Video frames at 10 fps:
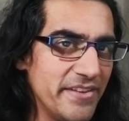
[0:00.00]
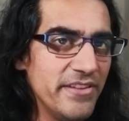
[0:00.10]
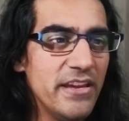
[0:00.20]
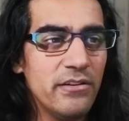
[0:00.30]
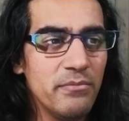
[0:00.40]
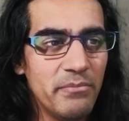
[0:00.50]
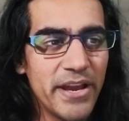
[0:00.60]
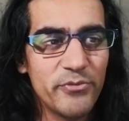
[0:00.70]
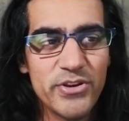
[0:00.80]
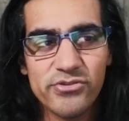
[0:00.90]
I think
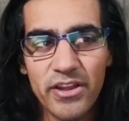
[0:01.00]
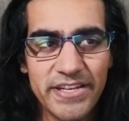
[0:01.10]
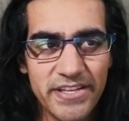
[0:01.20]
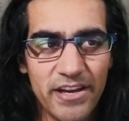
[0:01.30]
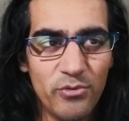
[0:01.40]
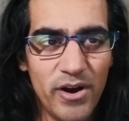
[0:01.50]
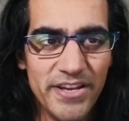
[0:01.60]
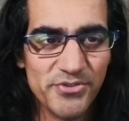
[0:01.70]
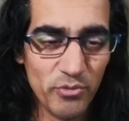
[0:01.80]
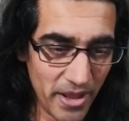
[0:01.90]
my original idea
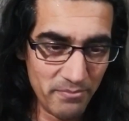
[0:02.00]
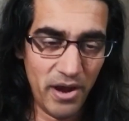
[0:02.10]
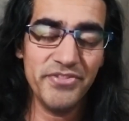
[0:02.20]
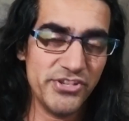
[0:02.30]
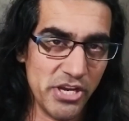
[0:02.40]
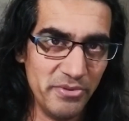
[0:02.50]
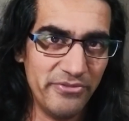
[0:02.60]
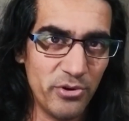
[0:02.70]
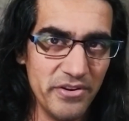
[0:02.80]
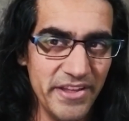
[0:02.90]
was when I bought the
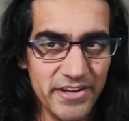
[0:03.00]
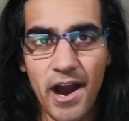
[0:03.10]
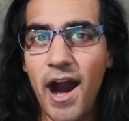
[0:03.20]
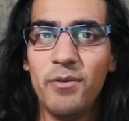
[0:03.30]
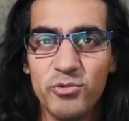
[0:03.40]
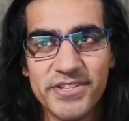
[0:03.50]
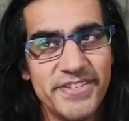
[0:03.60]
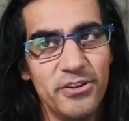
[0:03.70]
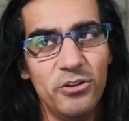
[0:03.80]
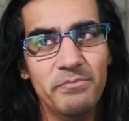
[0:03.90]
JB4 that Cobb was
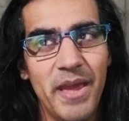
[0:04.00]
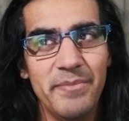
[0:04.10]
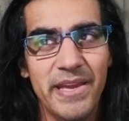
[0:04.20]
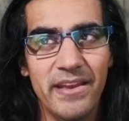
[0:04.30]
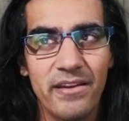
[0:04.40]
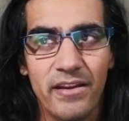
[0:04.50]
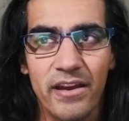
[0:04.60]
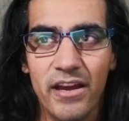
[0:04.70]
still maybe